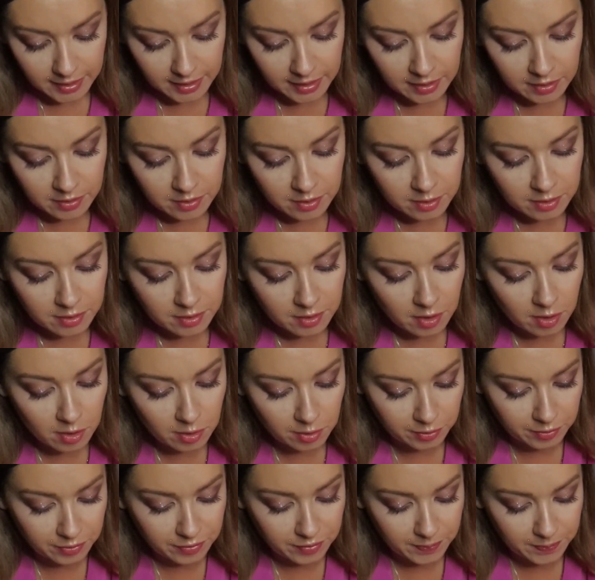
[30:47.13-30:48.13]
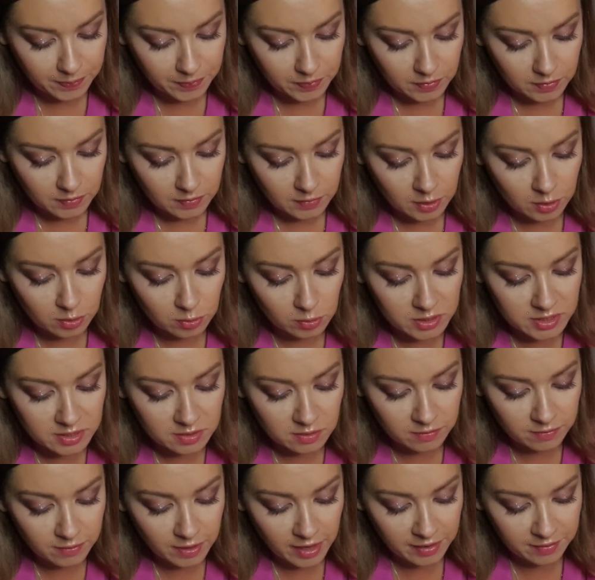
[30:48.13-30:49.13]
Inner earth, you'll
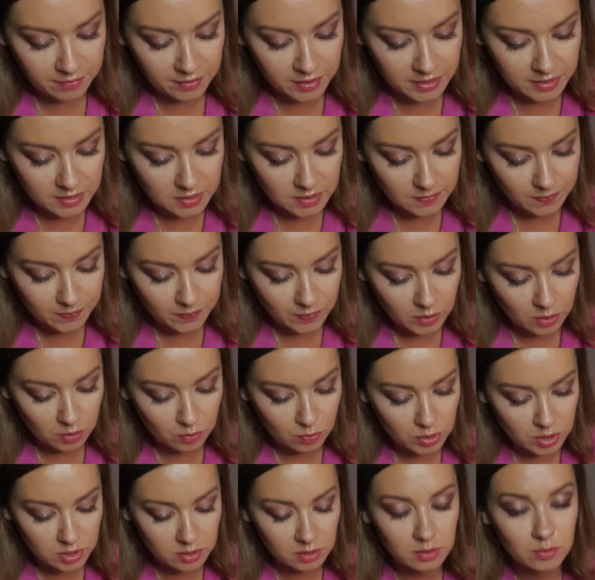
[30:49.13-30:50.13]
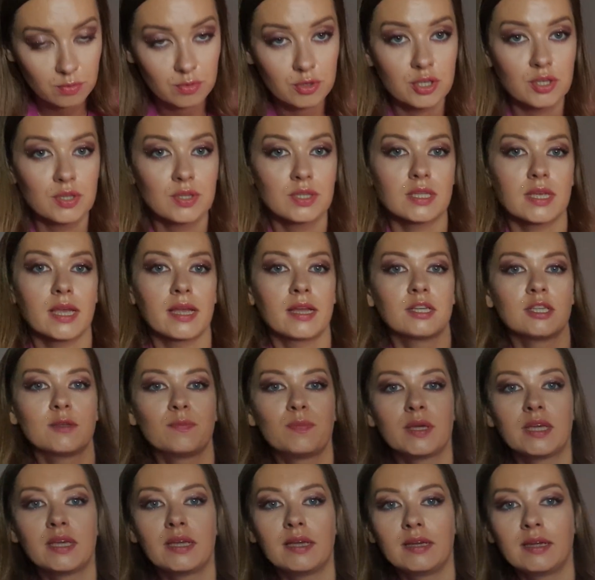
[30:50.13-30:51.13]
survive this, new solutions
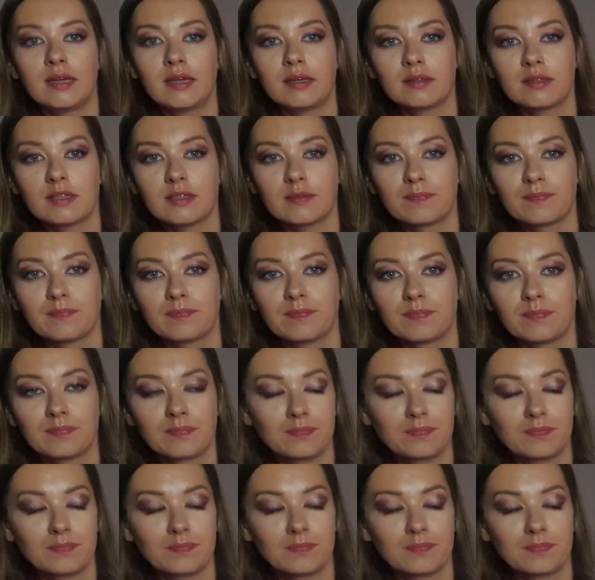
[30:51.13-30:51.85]
and beginnings.